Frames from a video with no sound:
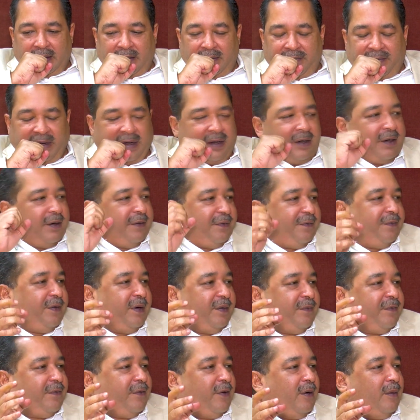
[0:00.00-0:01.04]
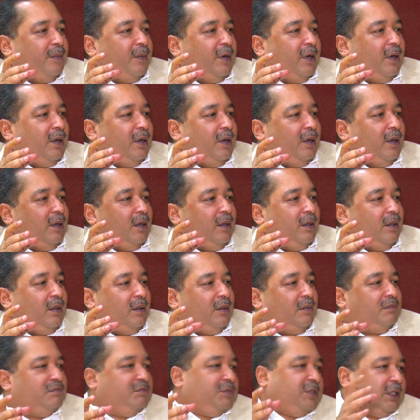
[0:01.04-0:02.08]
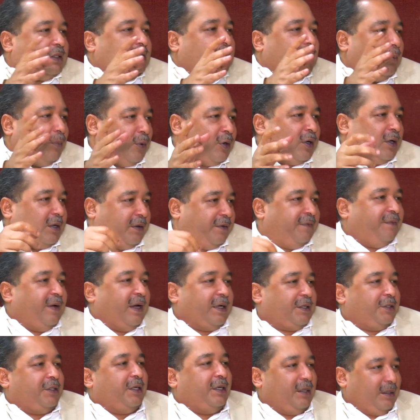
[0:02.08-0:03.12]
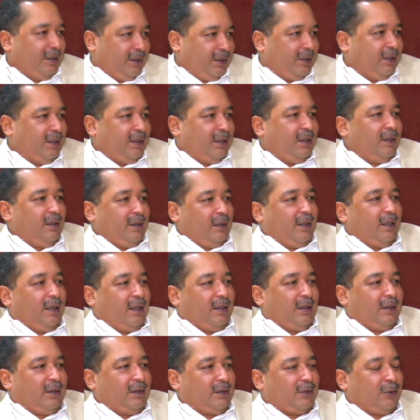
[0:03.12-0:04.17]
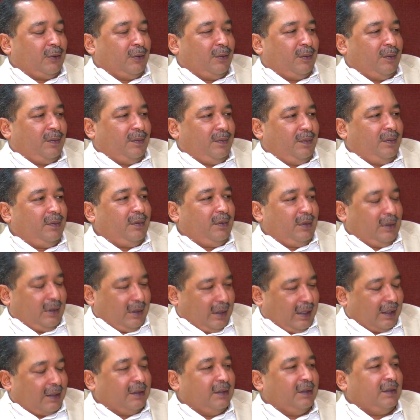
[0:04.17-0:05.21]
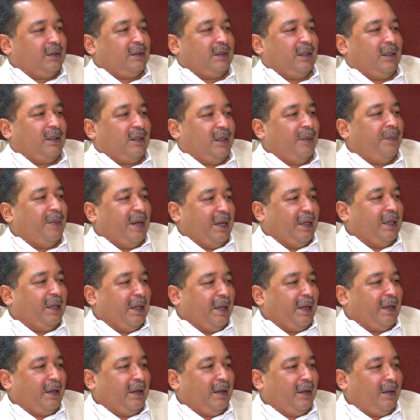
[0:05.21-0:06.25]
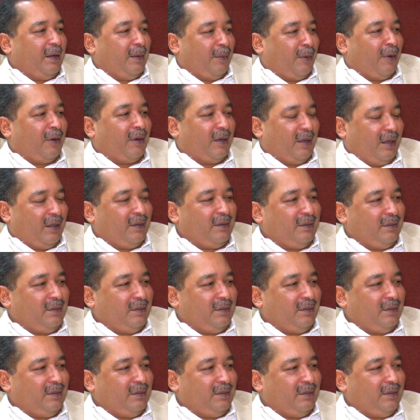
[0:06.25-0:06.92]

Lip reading: very different from just a bottling factory. So that is the main thing for that.